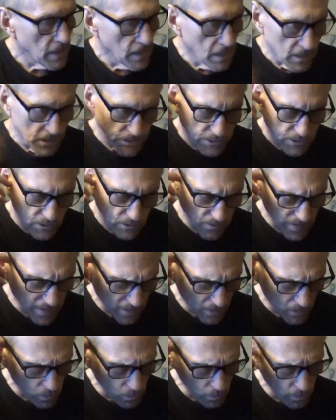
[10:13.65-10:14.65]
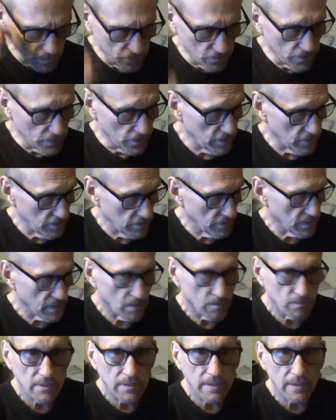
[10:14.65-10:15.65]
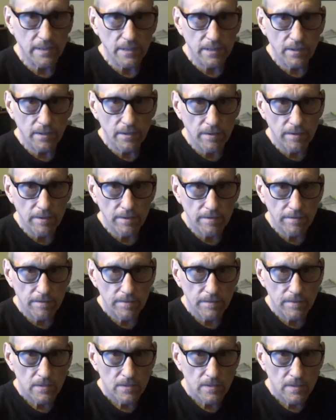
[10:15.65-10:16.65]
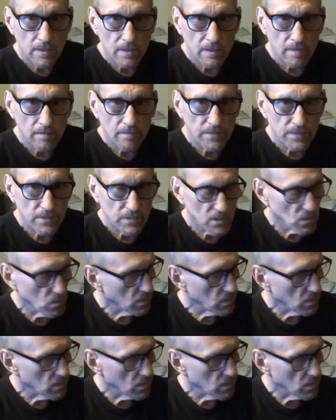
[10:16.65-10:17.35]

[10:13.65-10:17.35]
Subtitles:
so that chord there that I'm playing here, you don't